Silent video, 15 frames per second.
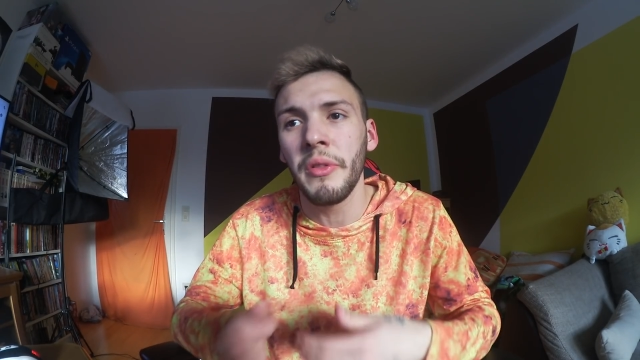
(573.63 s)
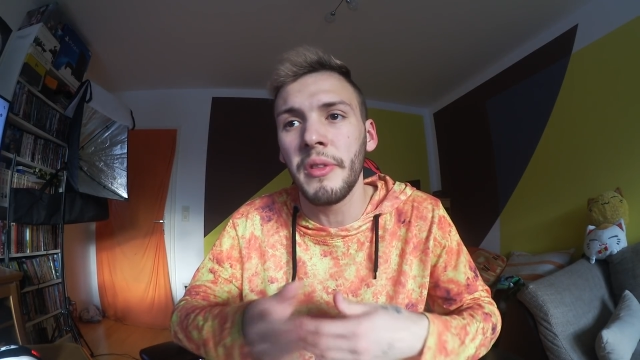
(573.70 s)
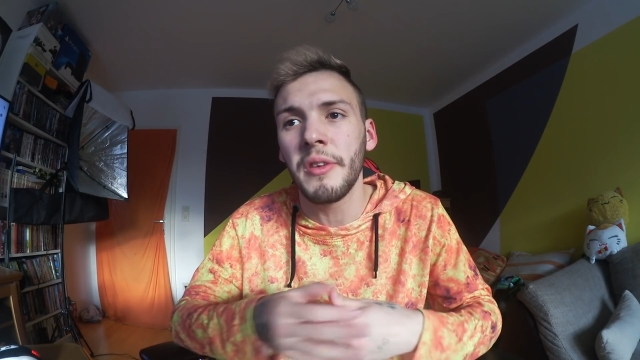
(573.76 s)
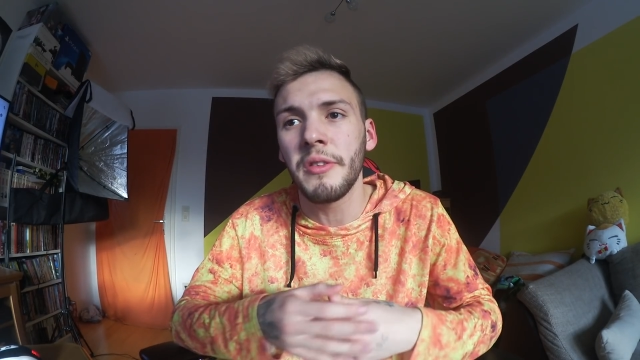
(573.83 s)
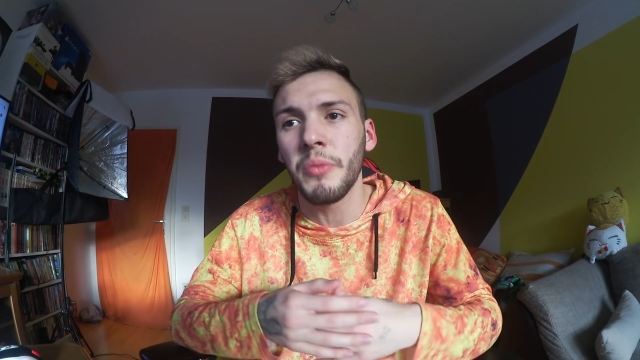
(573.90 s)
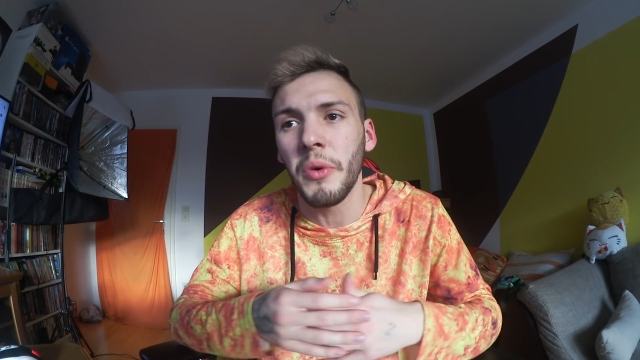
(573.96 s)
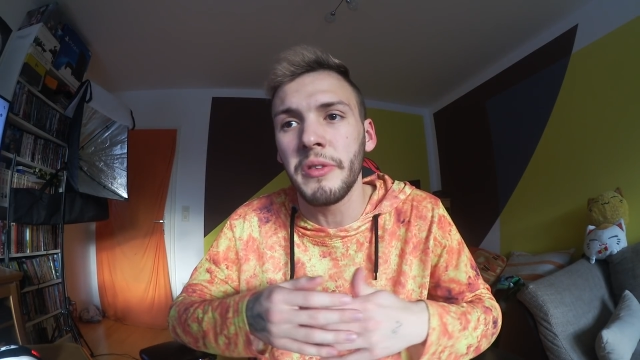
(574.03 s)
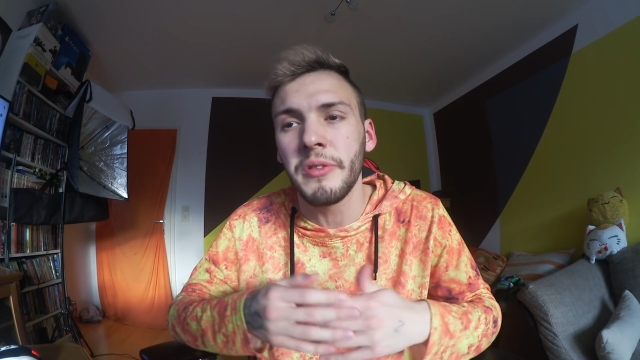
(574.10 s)

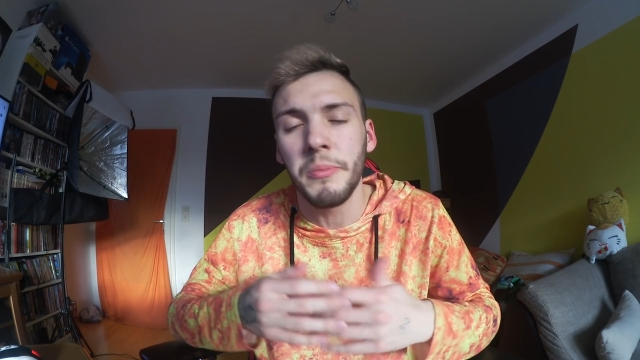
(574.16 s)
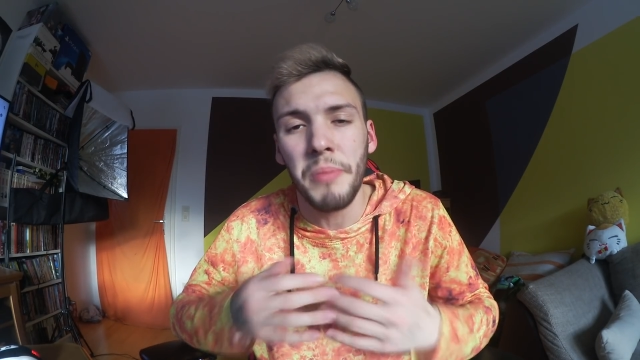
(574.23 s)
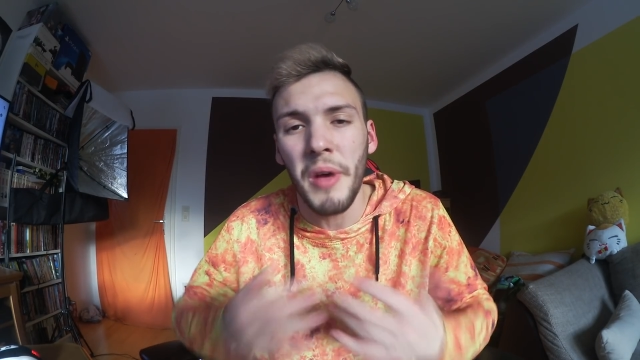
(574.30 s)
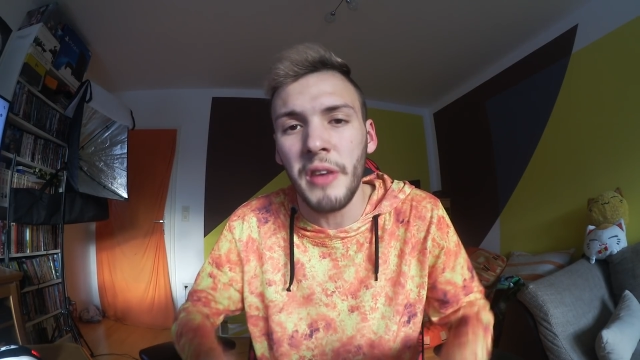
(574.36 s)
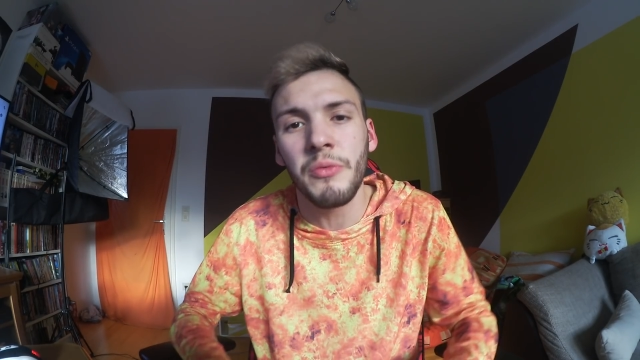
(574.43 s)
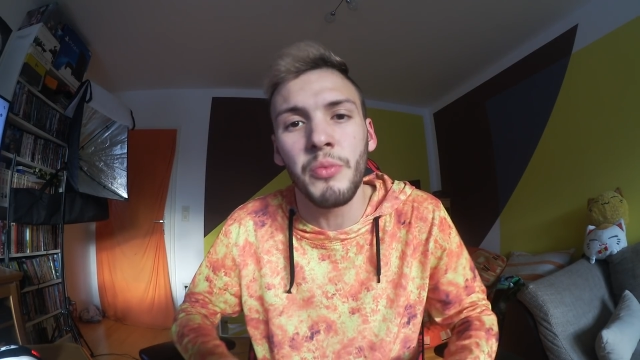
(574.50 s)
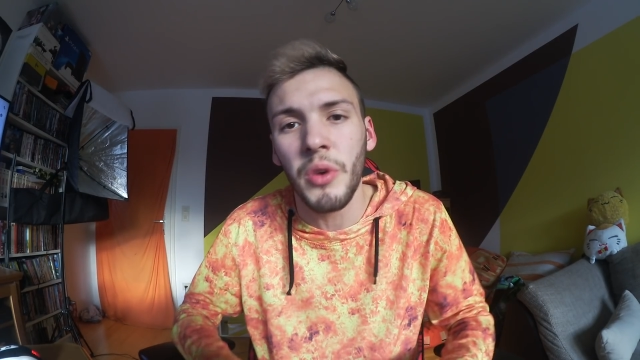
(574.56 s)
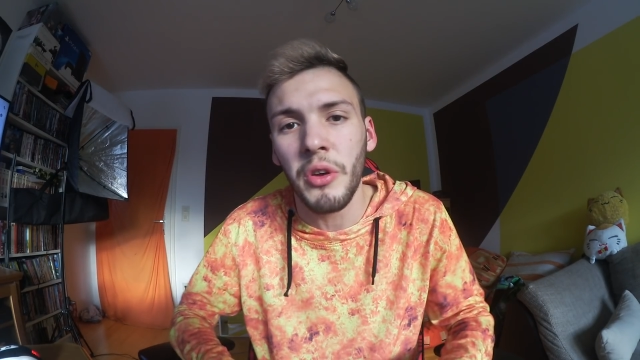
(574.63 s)
this was the
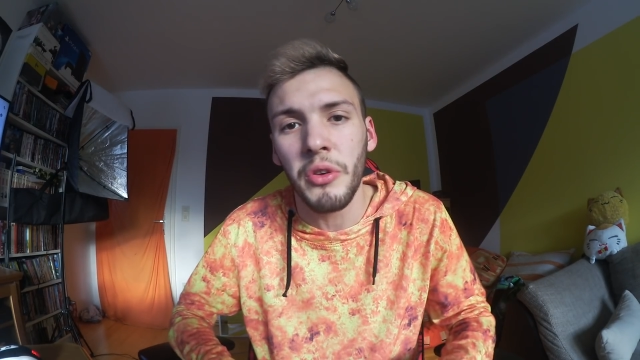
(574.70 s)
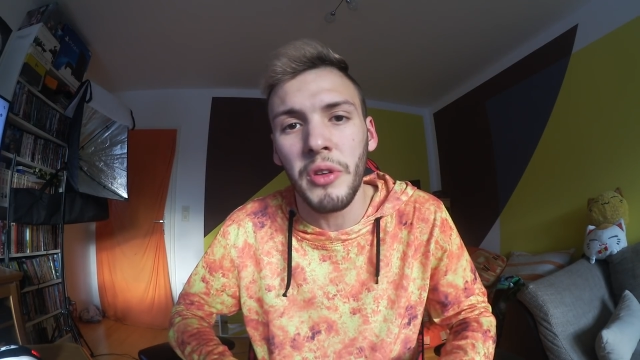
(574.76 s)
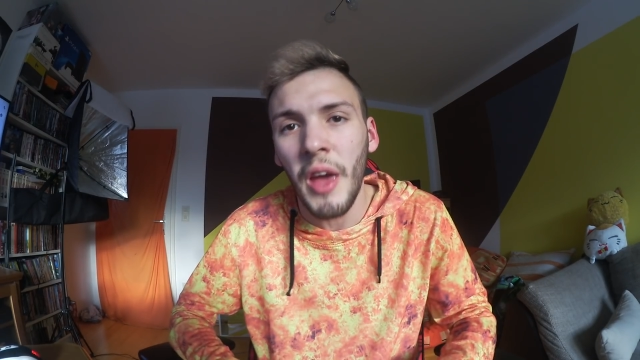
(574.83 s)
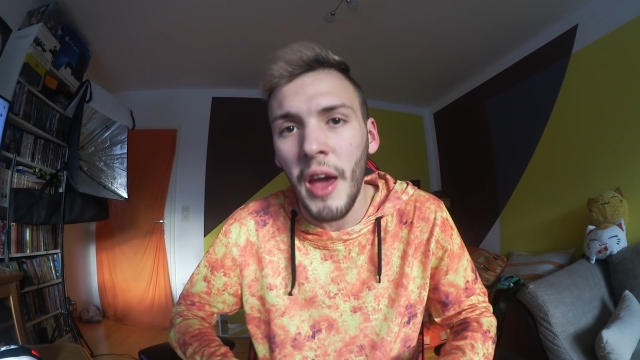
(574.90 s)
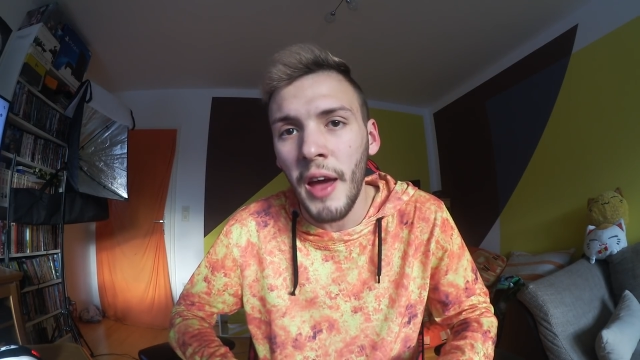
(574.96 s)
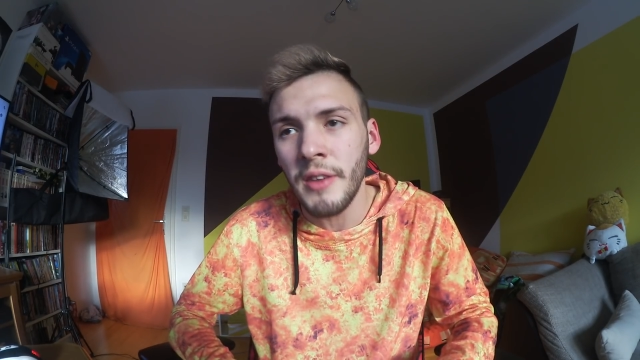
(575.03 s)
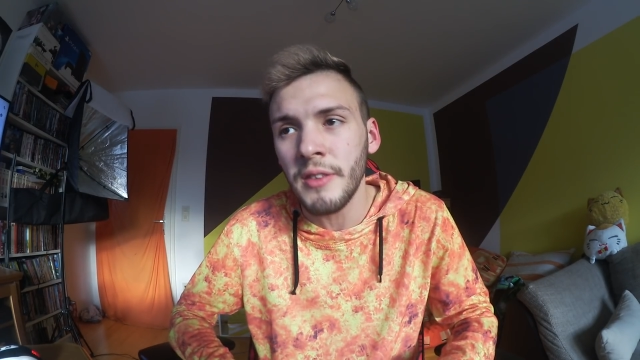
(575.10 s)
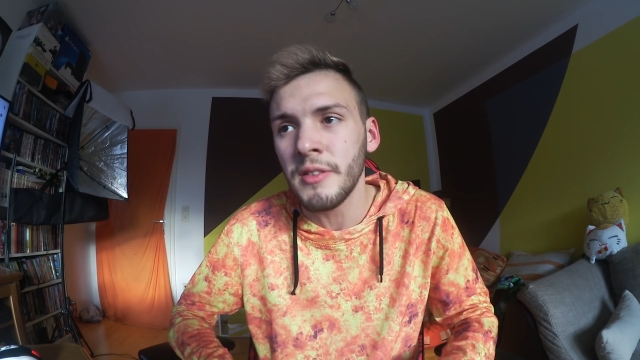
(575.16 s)
best we could
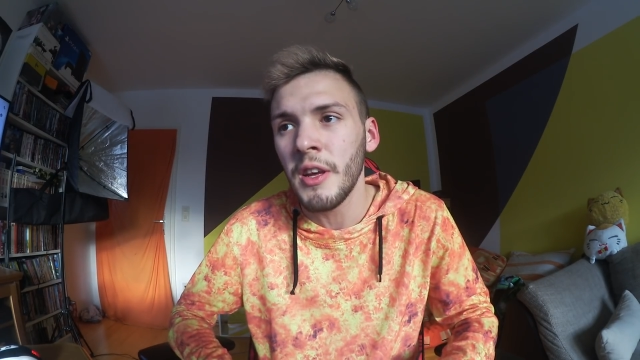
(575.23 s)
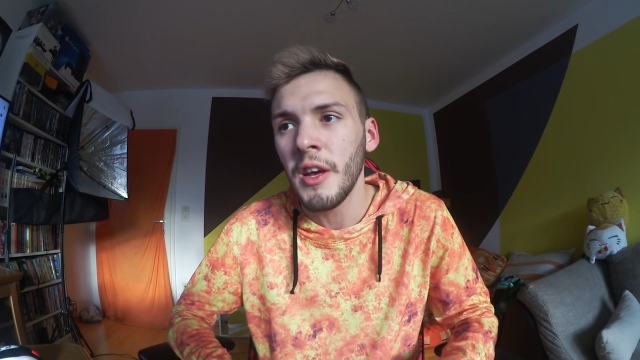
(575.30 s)
get.